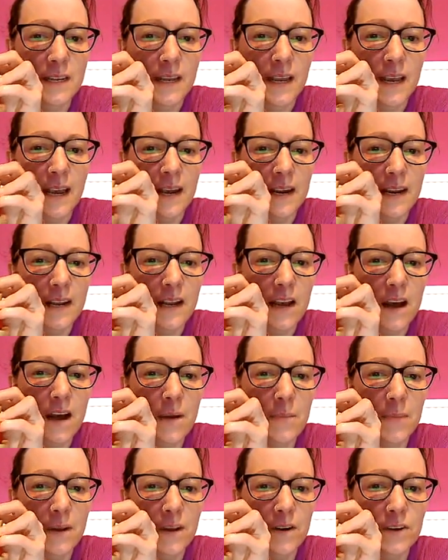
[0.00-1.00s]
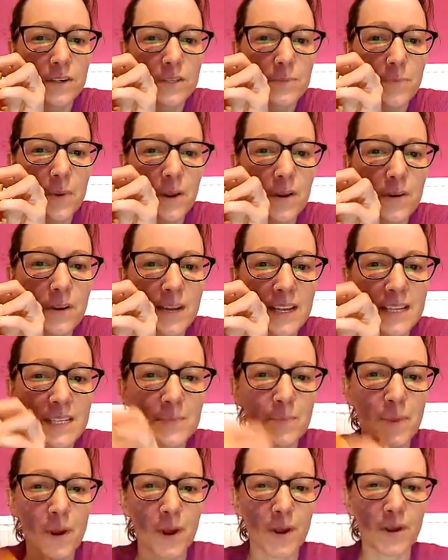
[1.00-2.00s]
and I can't because bone hits
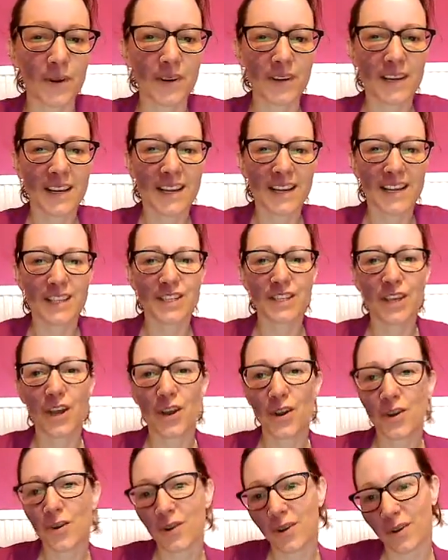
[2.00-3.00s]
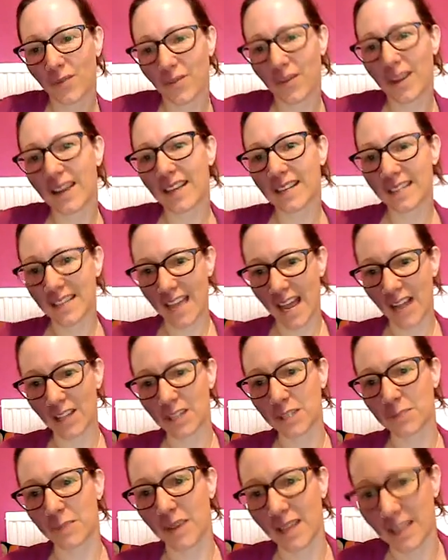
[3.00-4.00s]
bone. So it
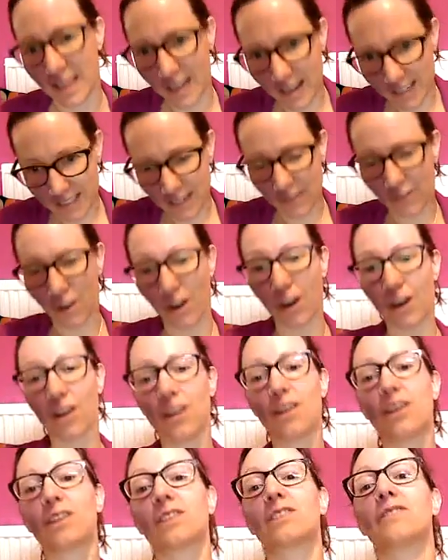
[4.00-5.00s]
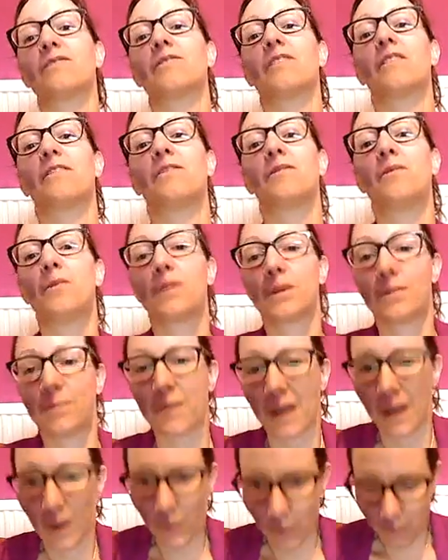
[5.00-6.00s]
tells me that I've got a lot of forward and
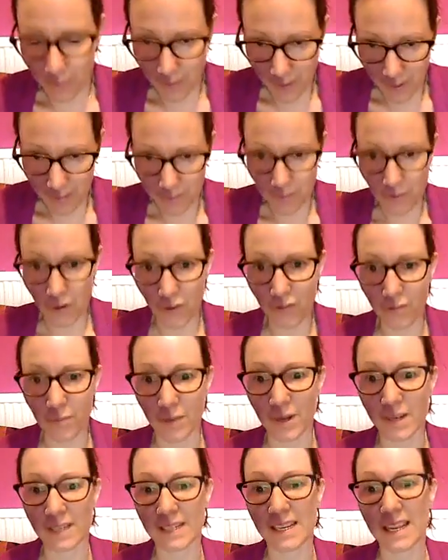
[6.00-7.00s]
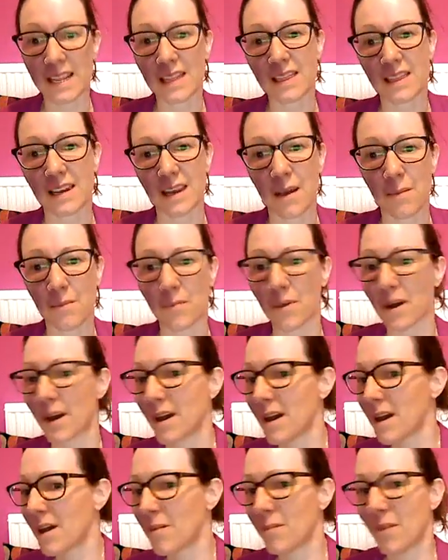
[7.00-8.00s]
backward movement in the
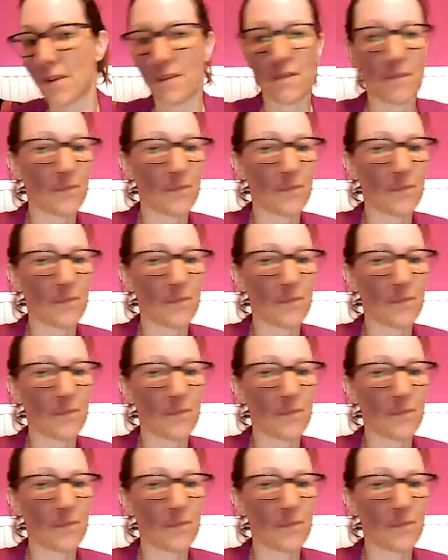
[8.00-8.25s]
lumbar, but